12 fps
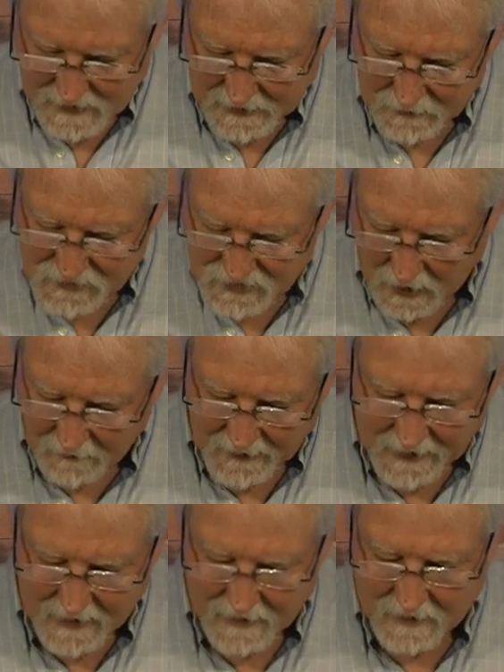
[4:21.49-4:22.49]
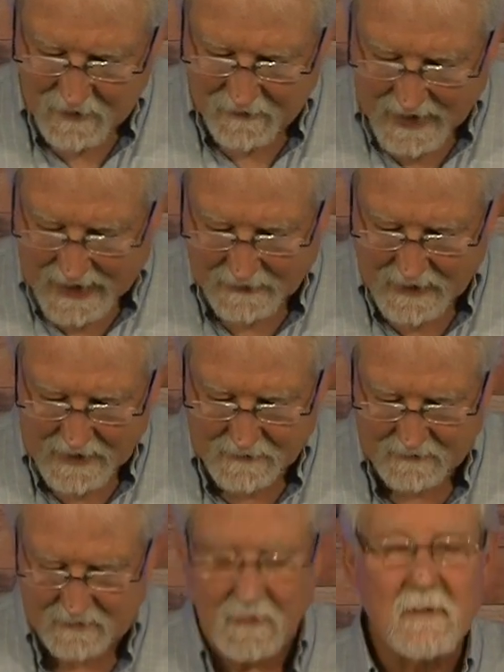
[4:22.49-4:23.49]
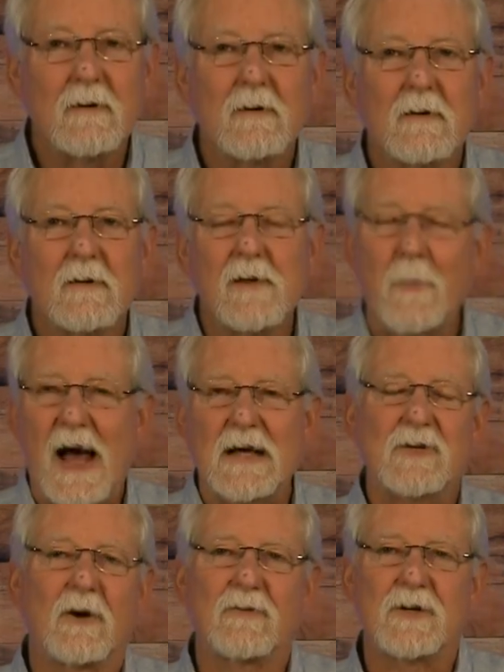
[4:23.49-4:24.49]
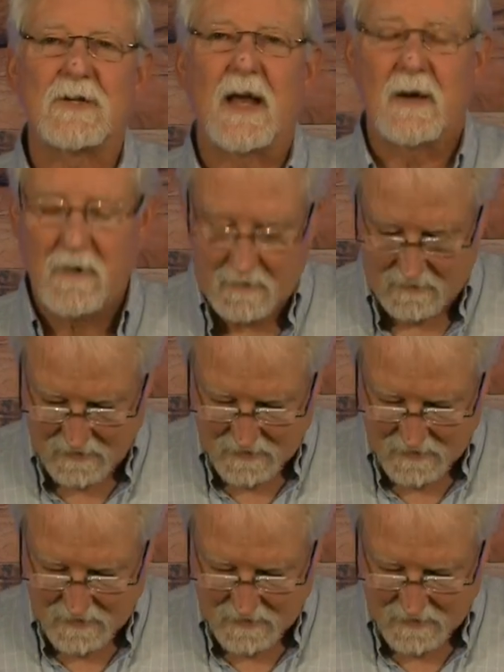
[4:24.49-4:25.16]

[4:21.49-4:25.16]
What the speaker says: And it was all there that night in the Passover Seder,